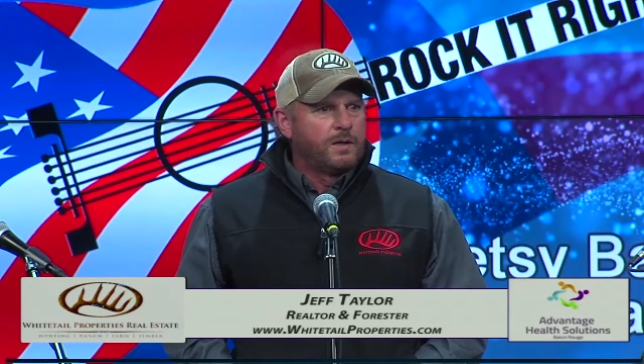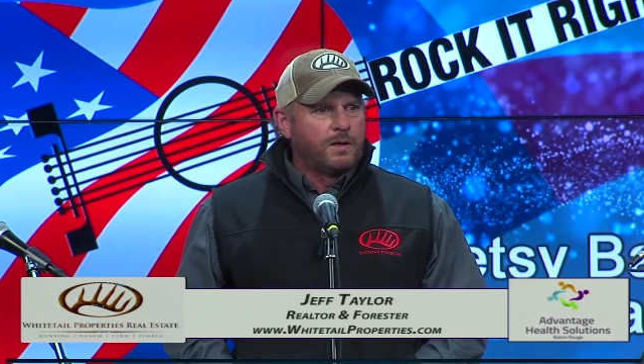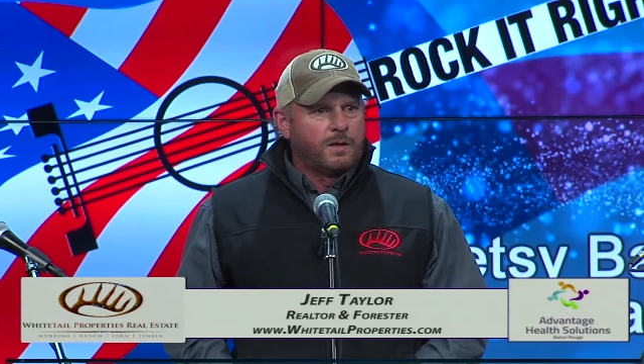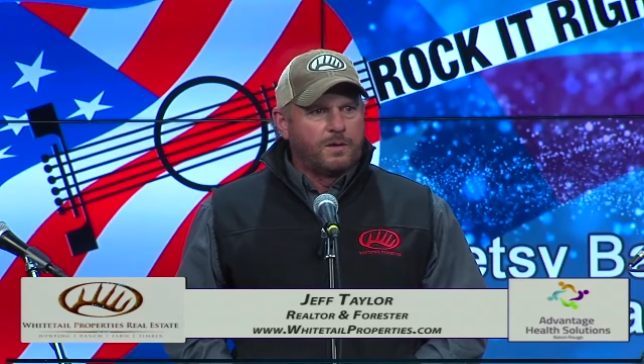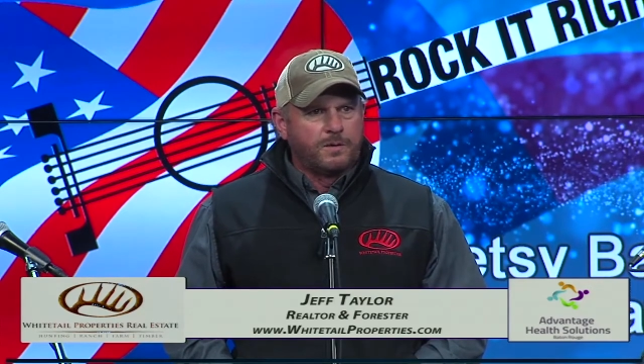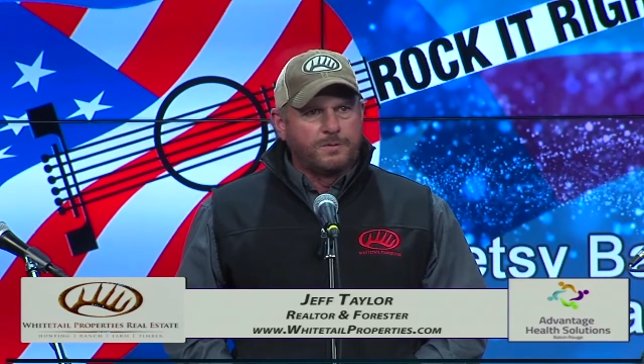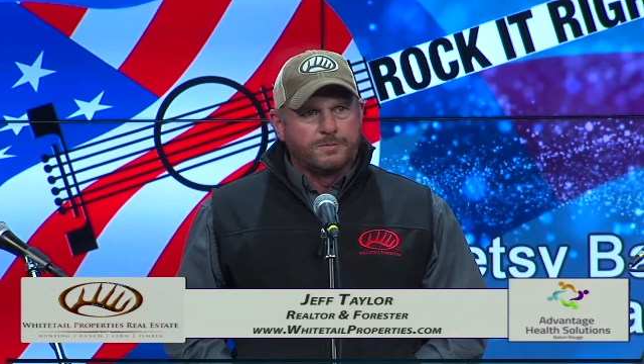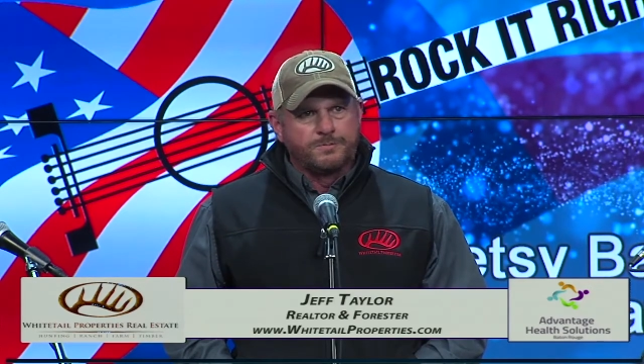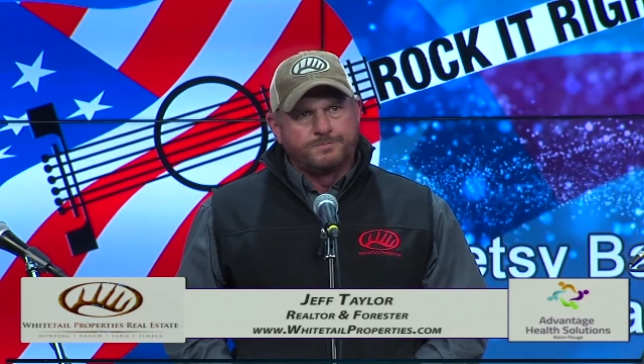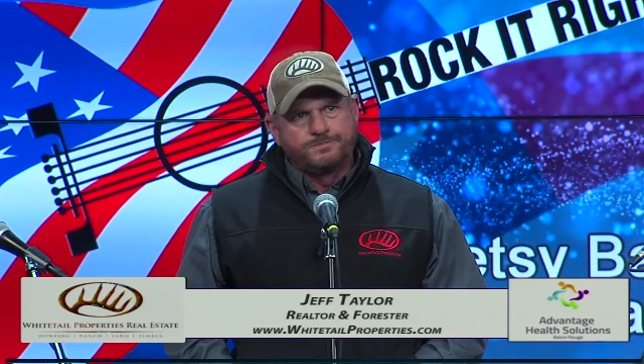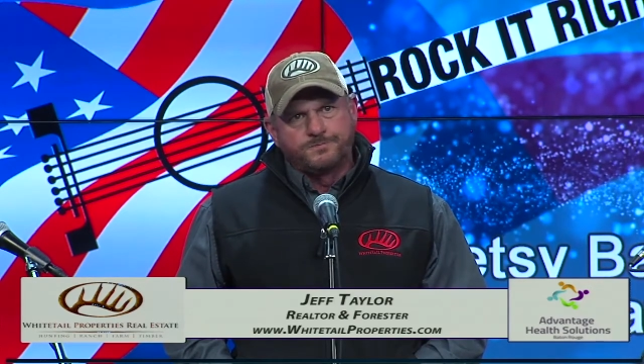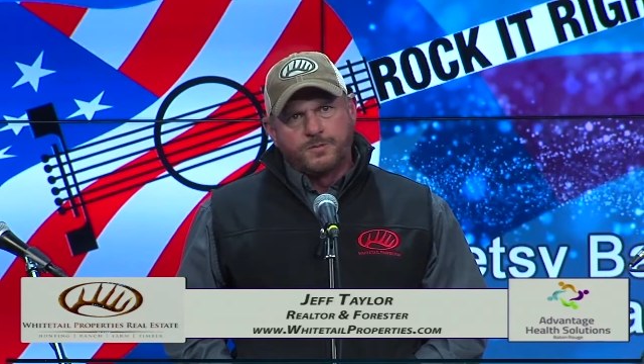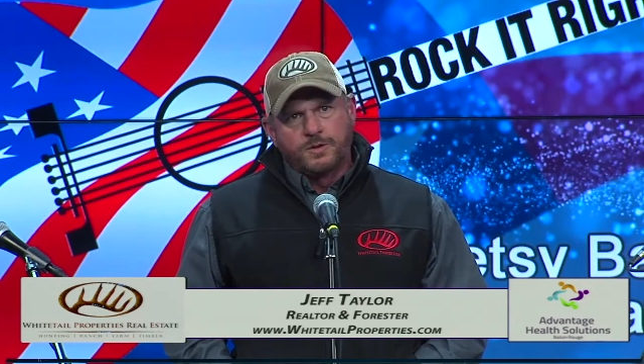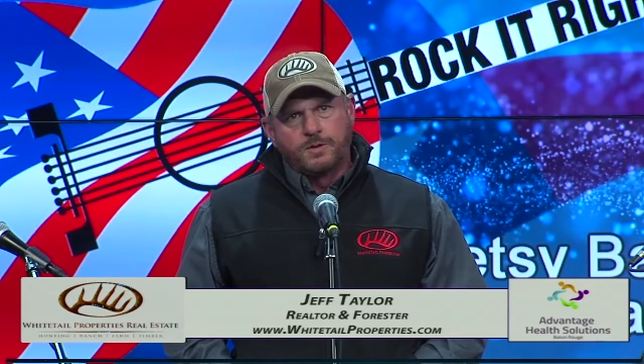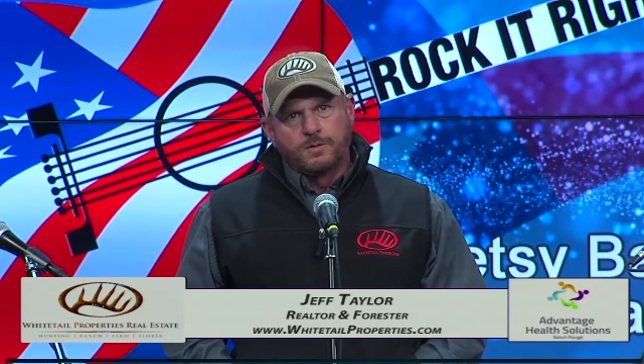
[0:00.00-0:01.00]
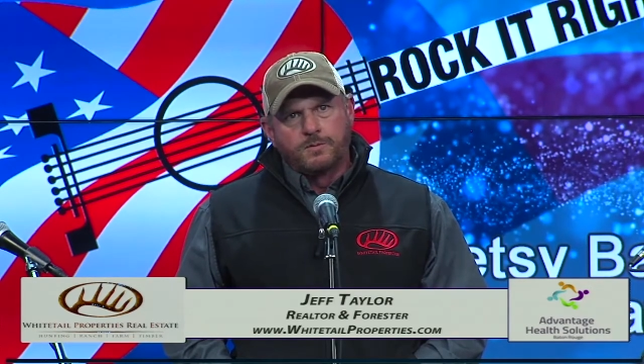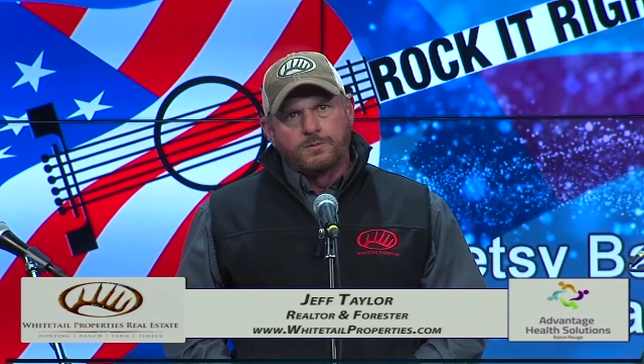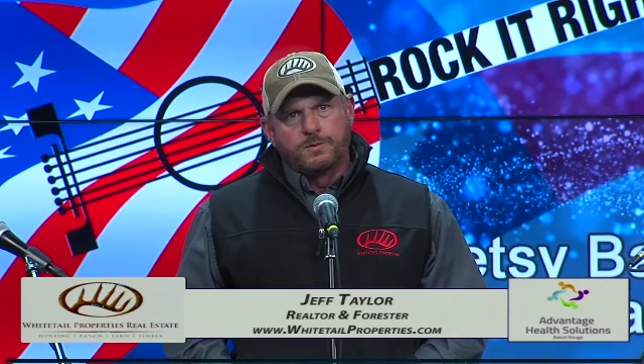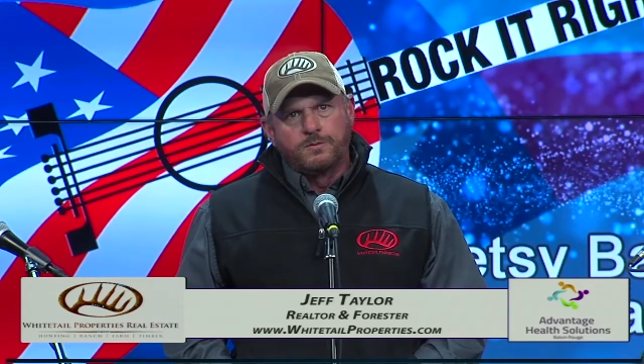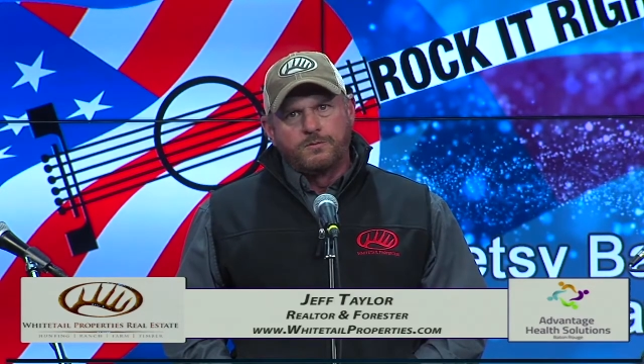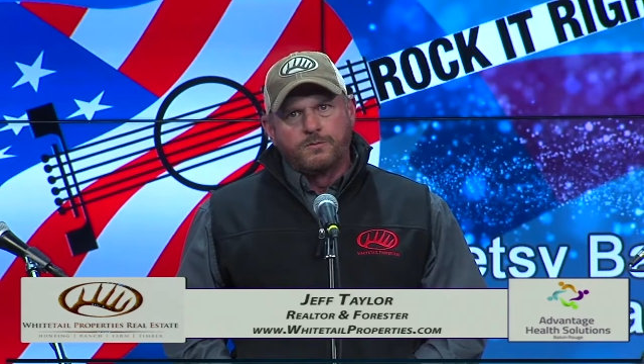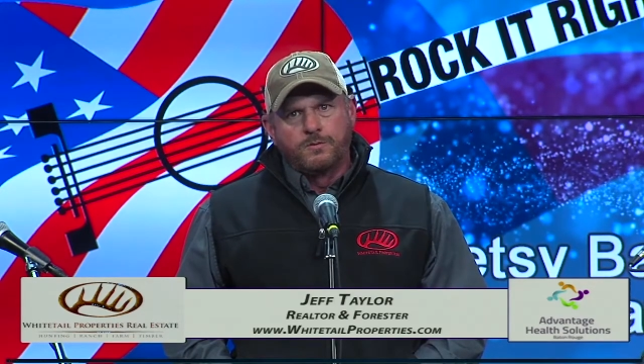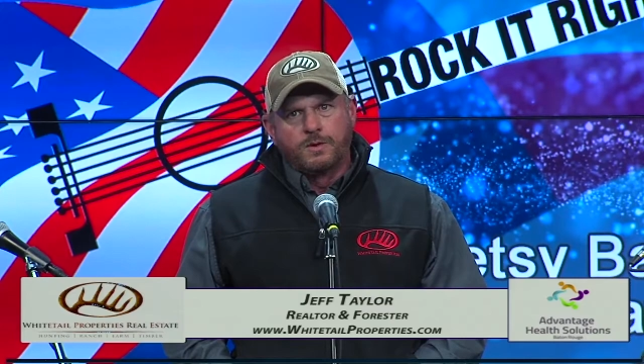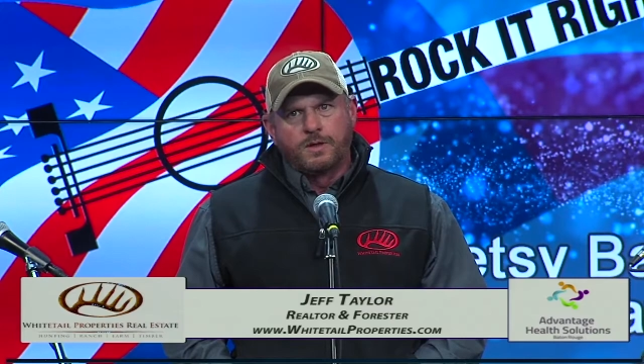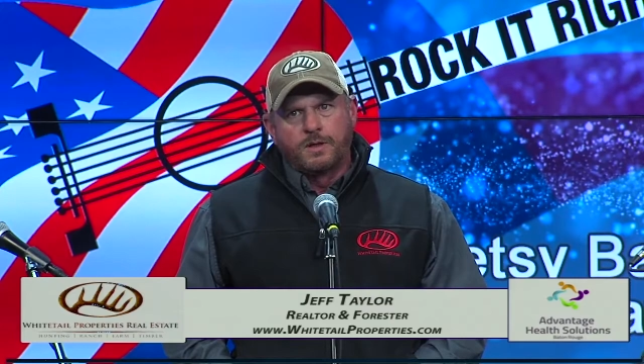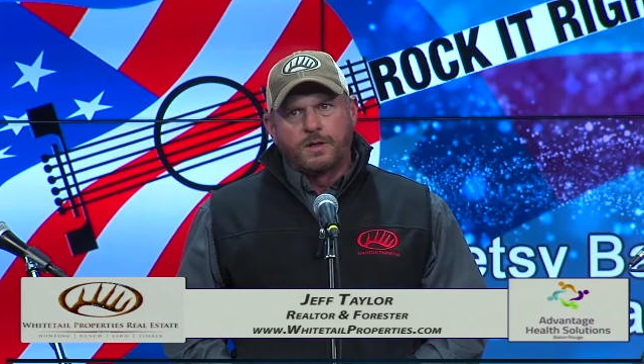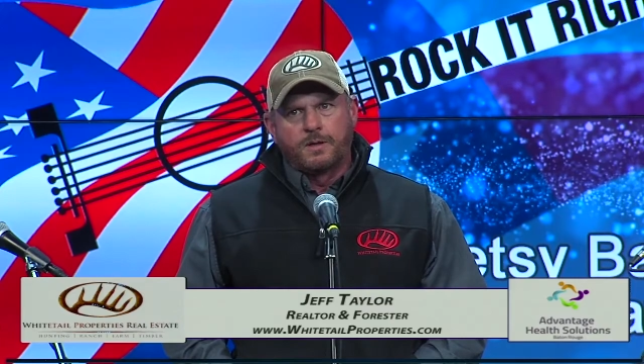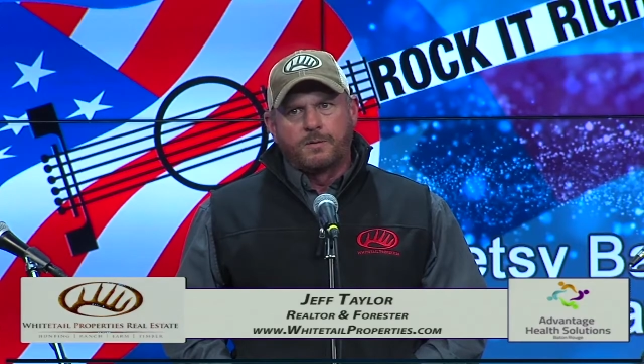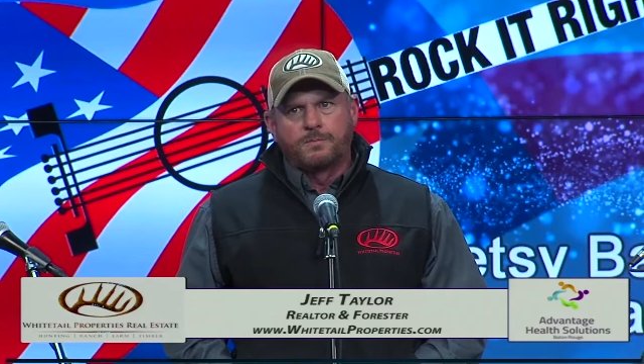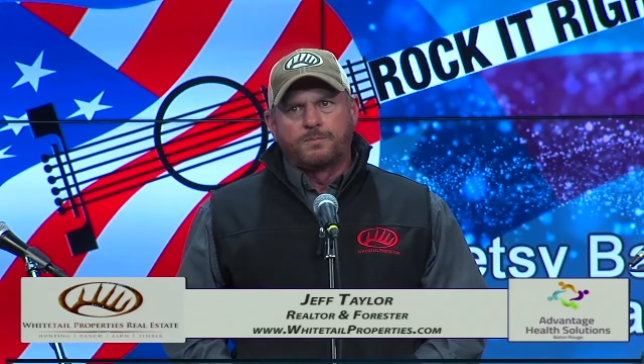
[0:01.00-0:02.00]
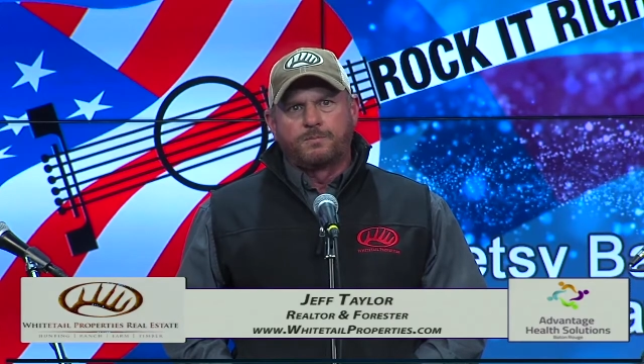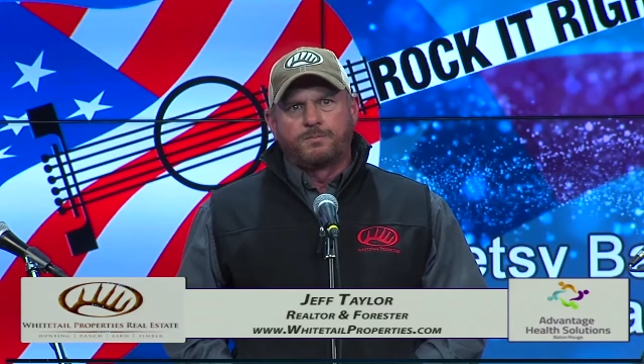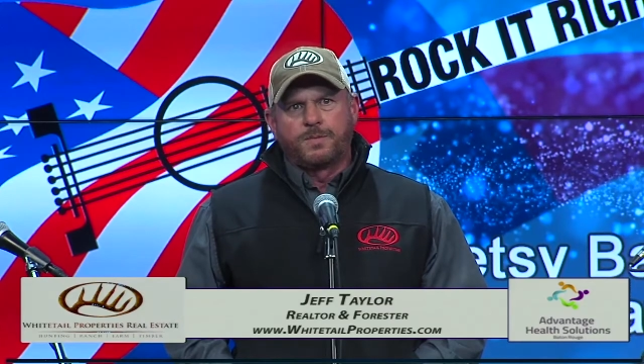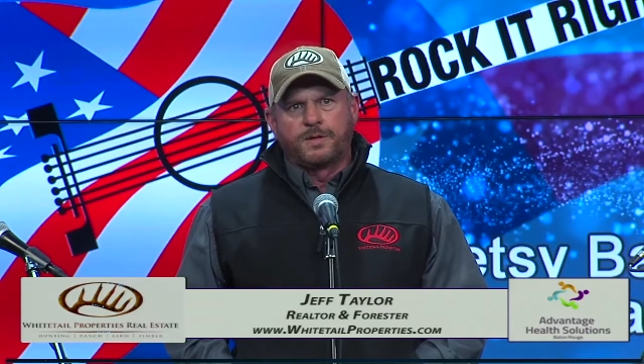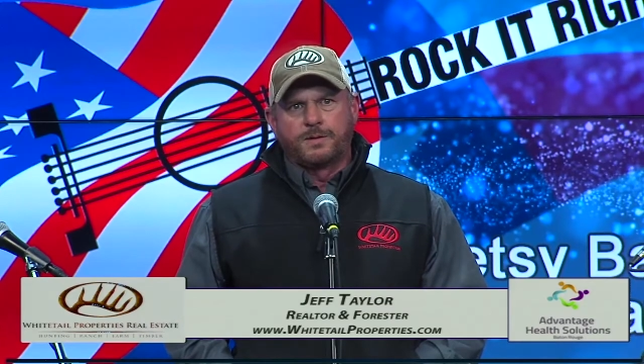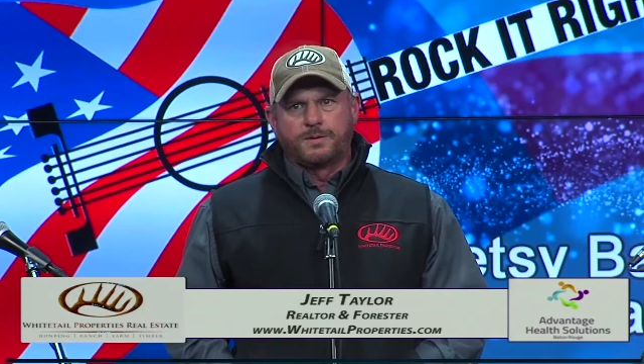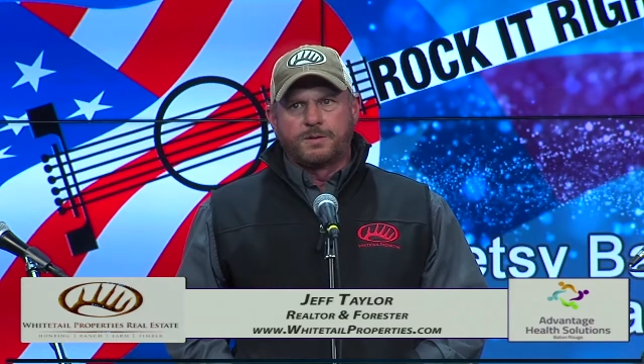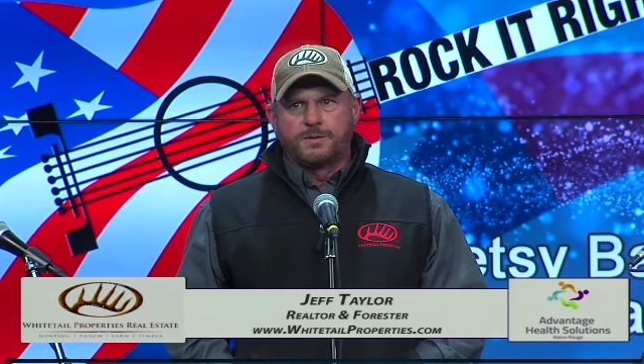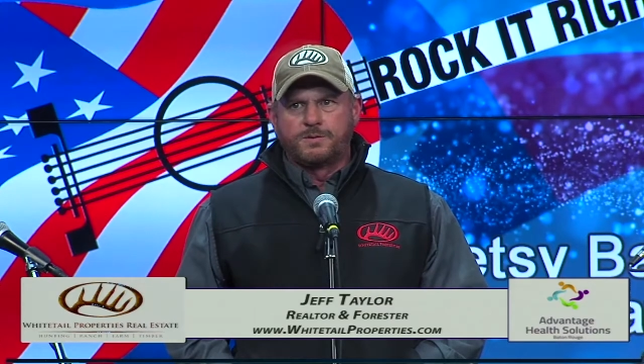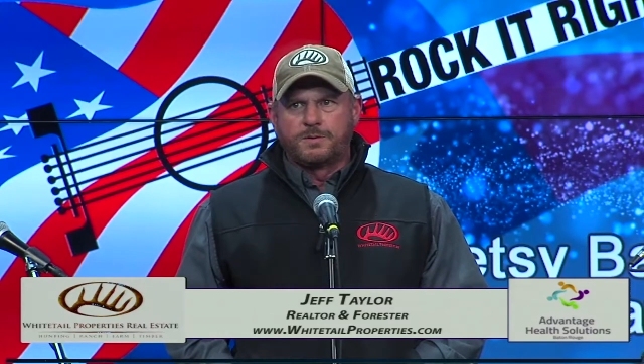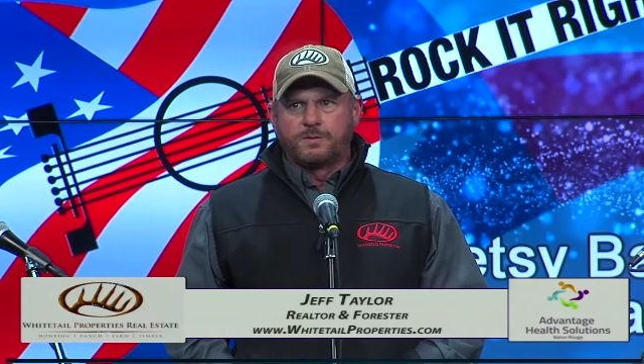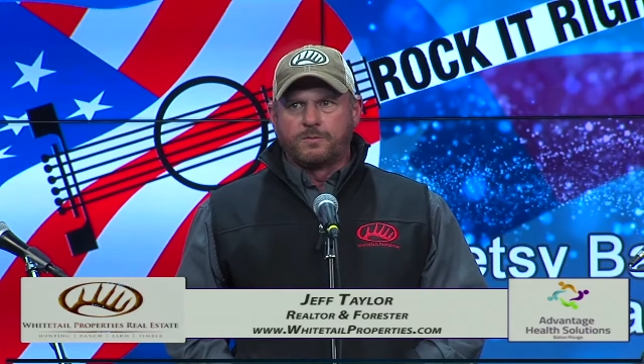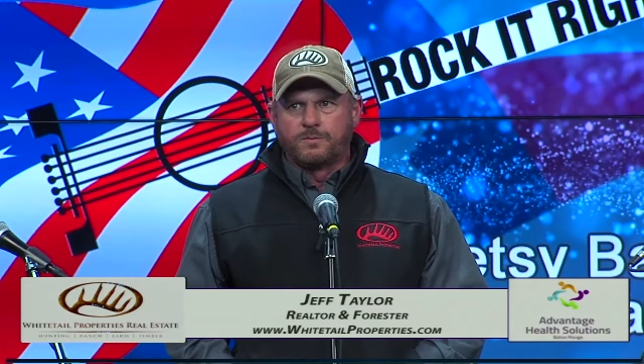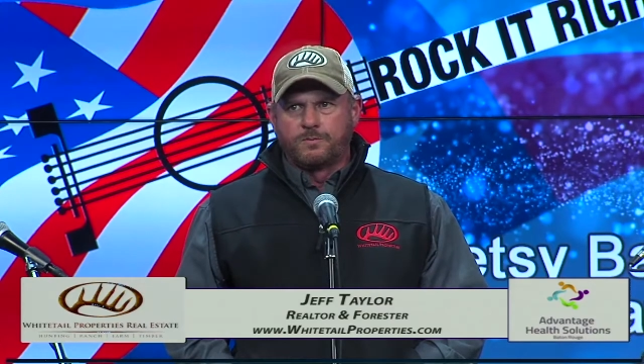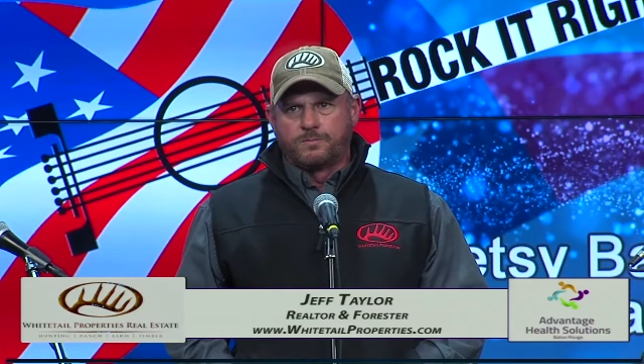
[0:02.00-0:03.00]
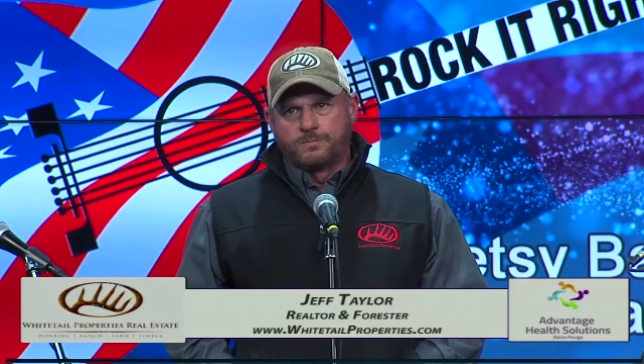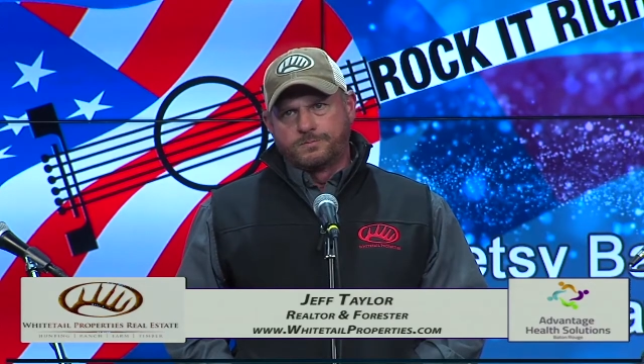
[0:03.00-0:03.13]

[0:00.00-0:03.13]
you know, you've really got to pay attention to